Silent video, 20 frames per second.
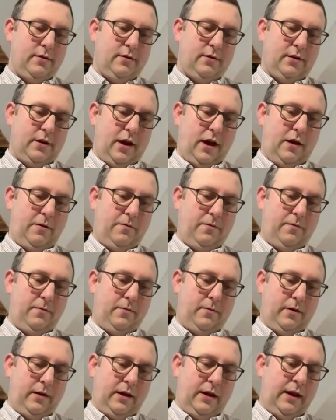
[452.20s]
So,
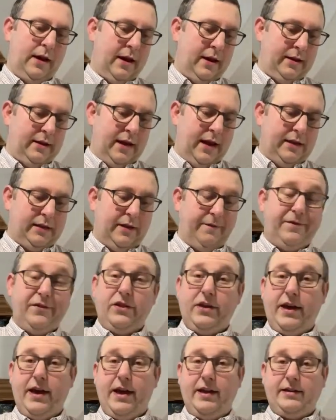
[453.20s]
needs it for
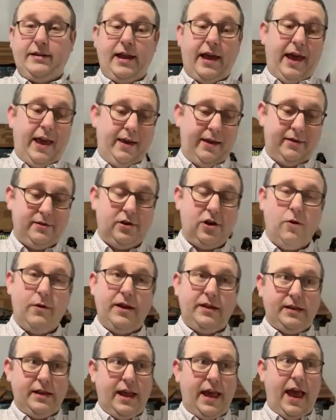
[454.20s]
Thursday. It's going
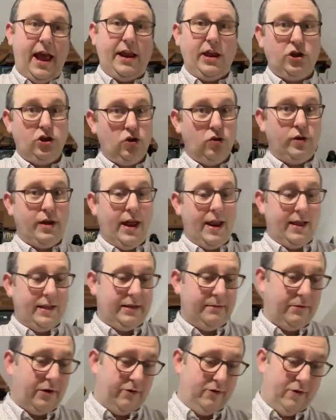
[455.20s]
today and he should get it
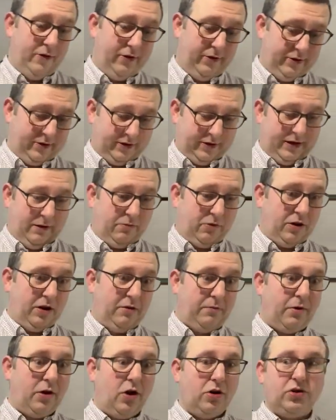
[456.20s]
tomorrow because I'm going to
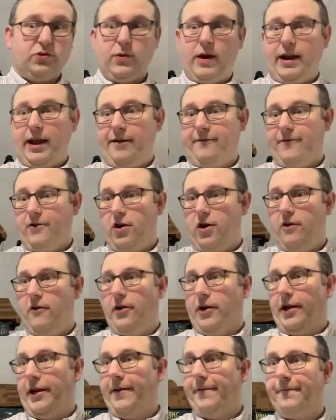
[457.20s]
go 24 on it.